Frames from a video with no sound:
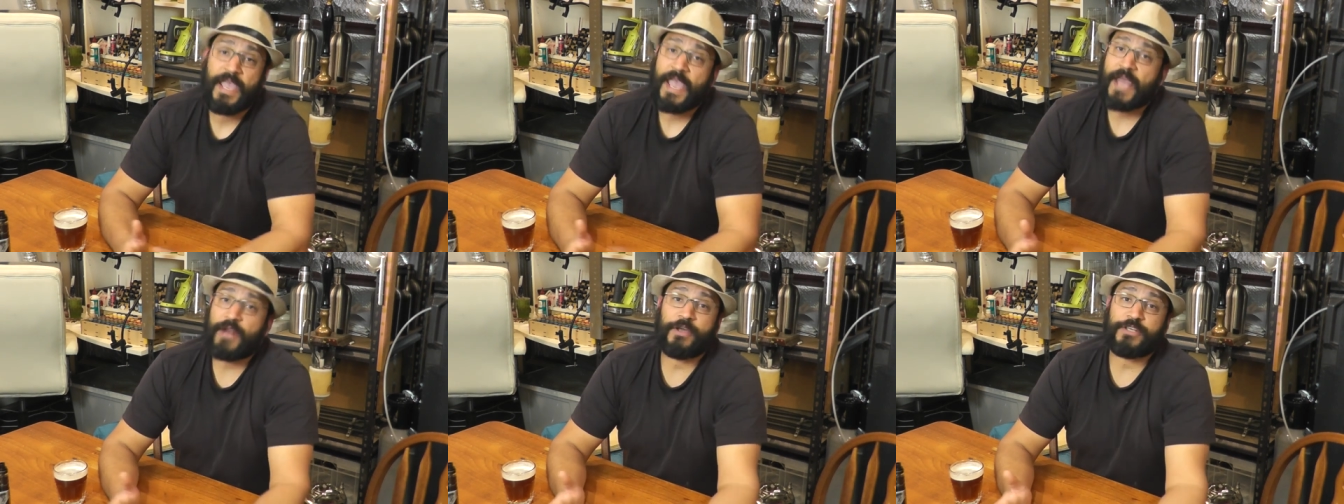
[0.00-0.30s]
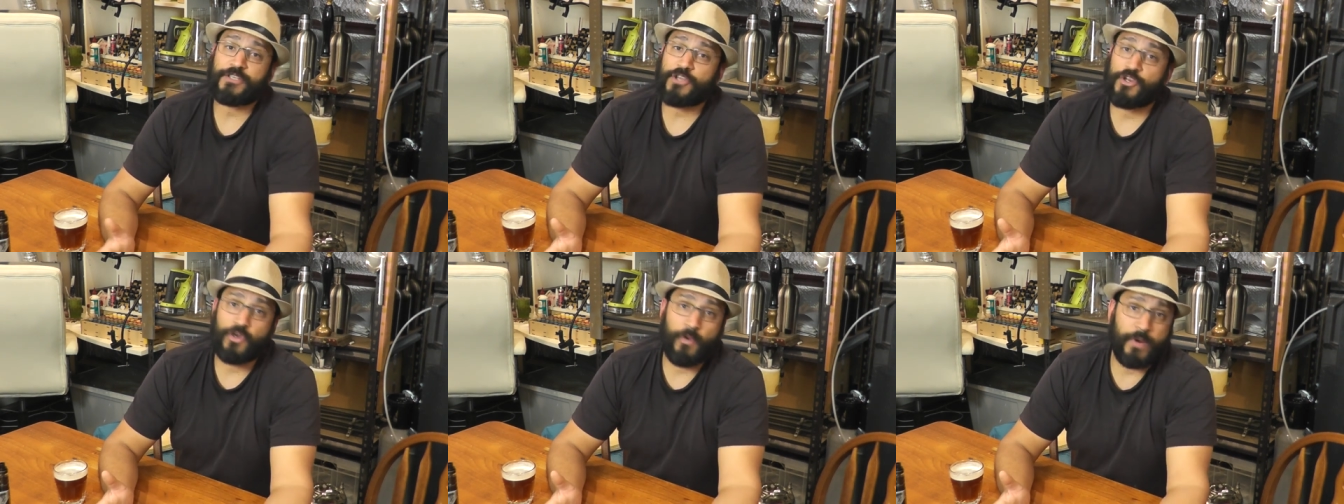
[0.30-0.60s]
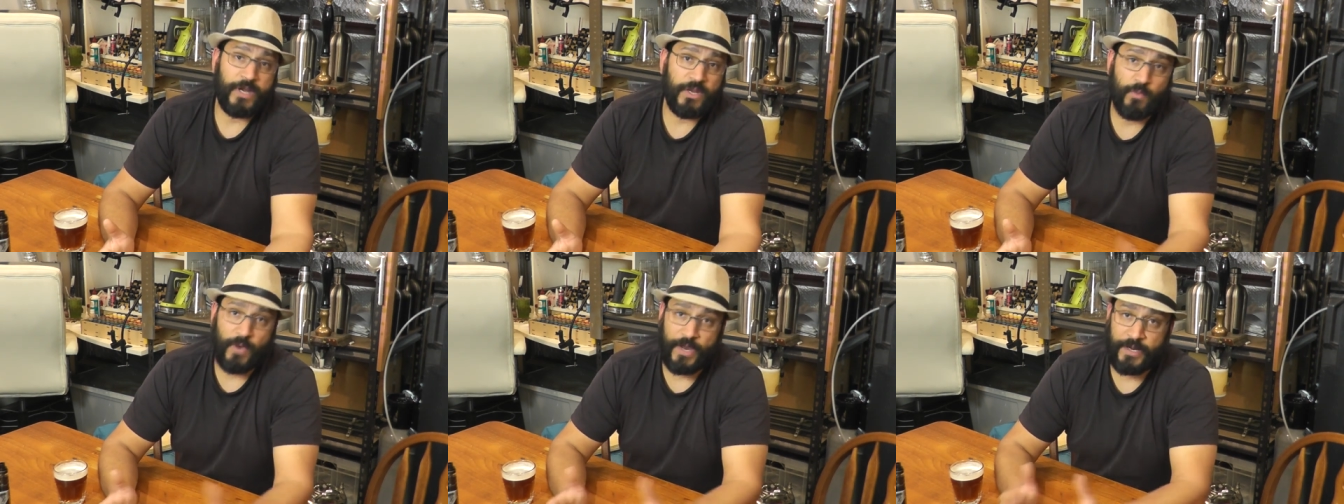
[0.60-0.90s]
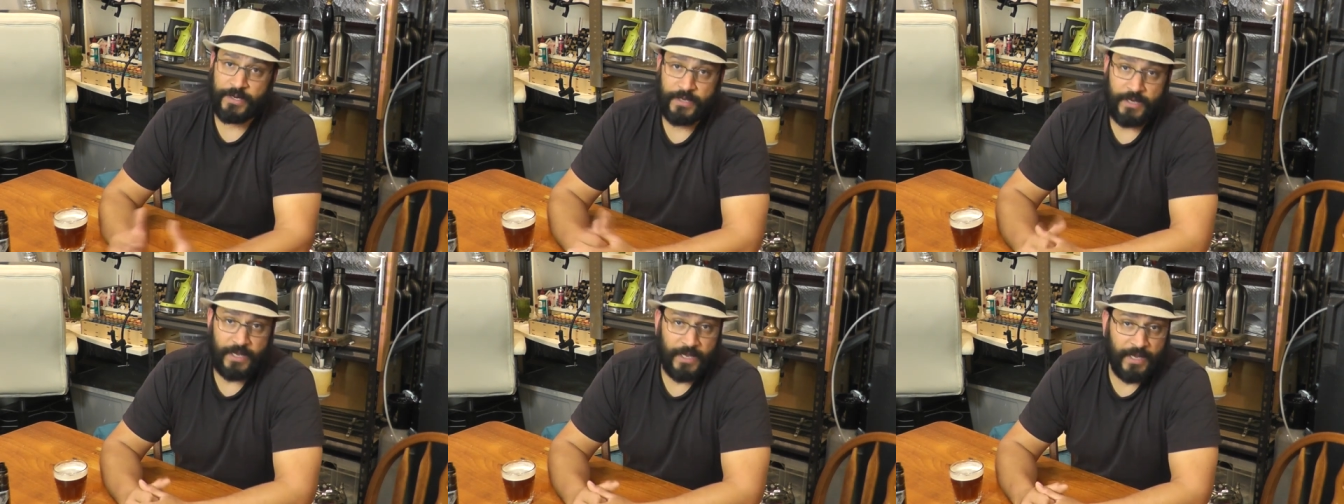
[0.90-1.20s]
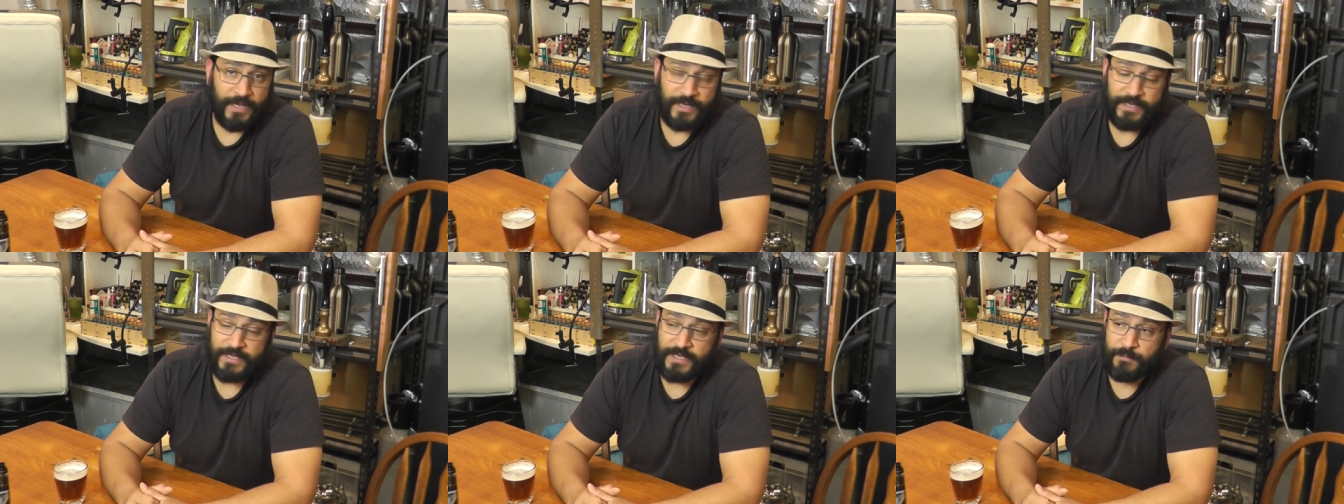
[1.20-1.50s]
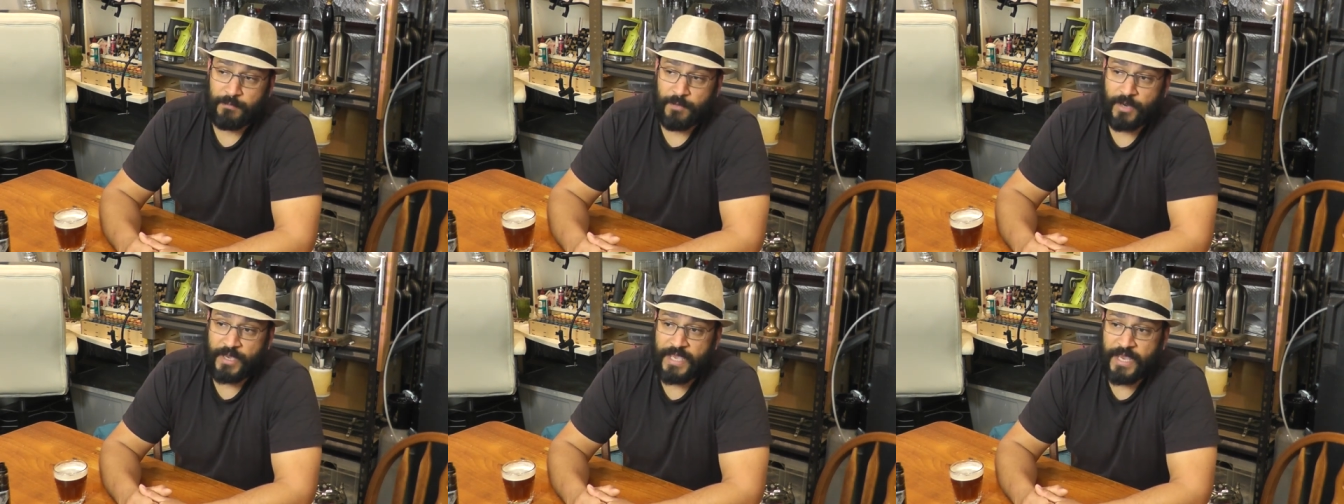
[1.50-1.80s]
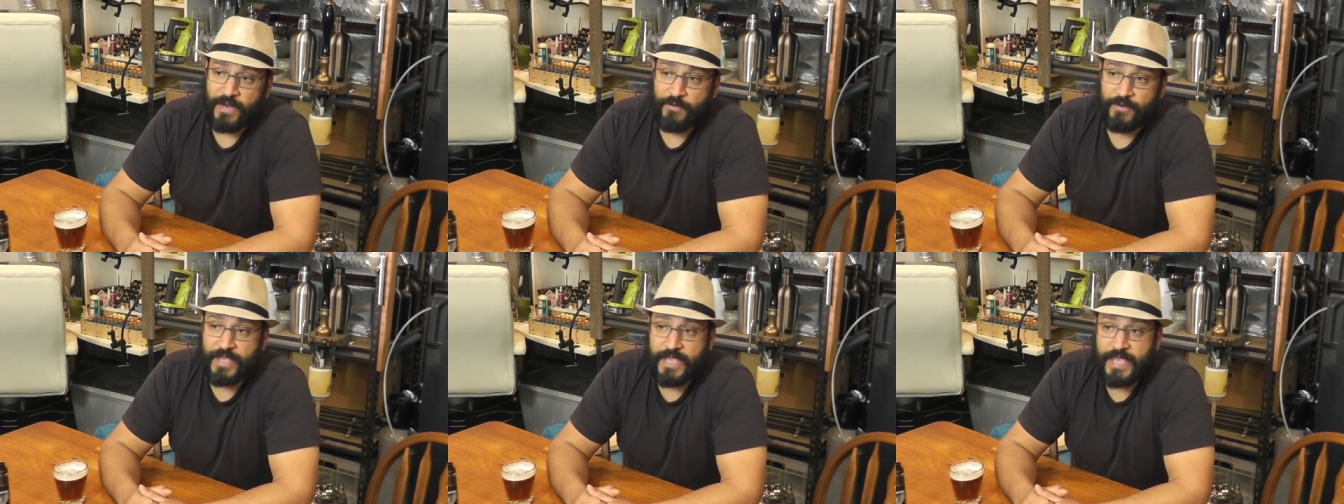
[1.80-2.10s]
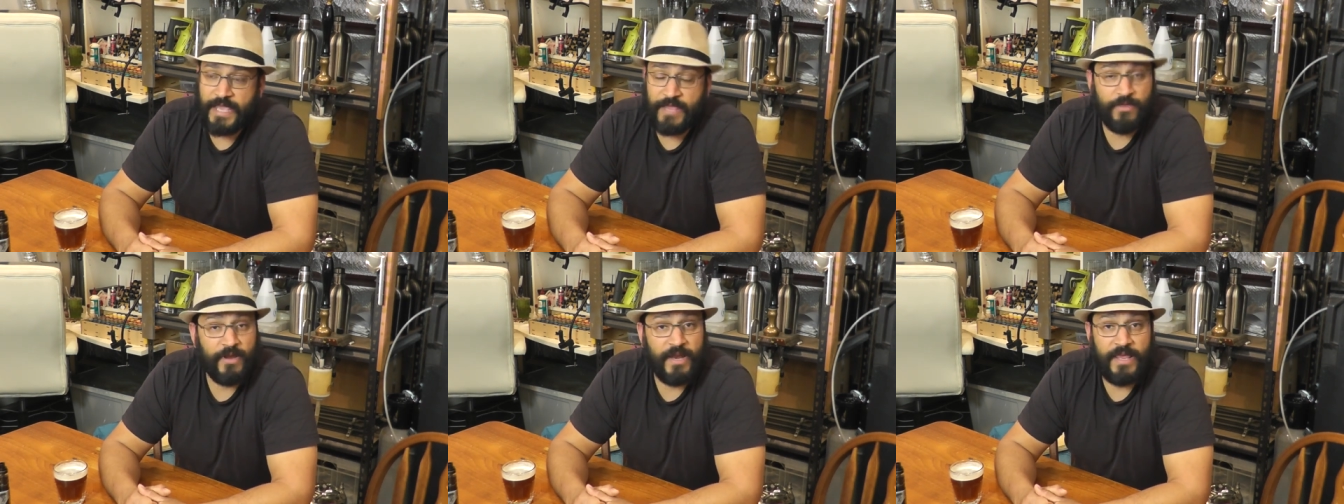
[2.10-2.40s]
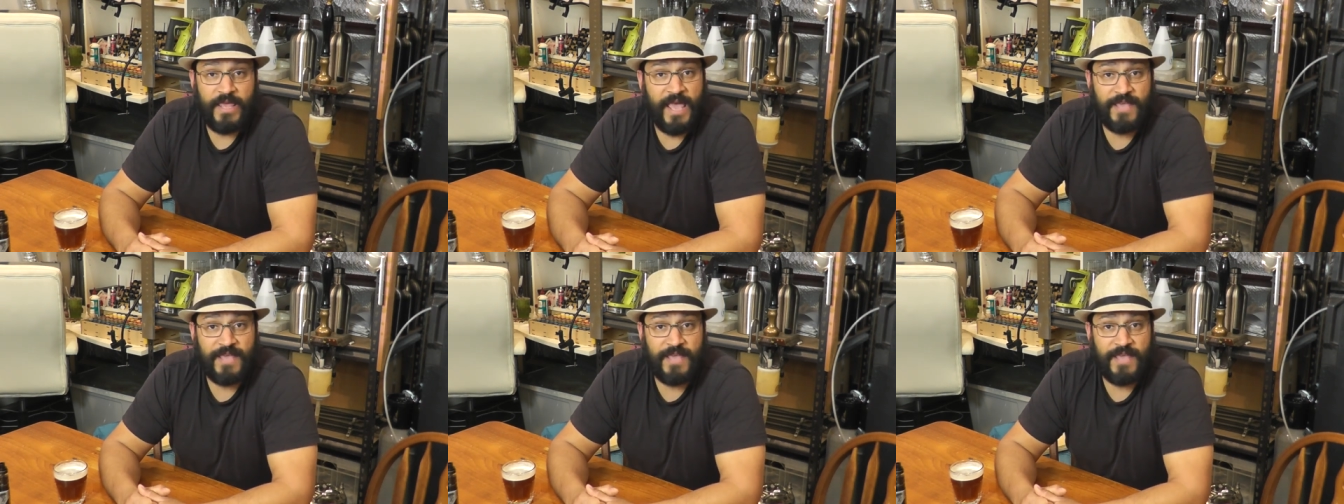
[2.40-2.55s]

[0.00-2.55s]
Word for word: And I don't know anyone uh, in my area here that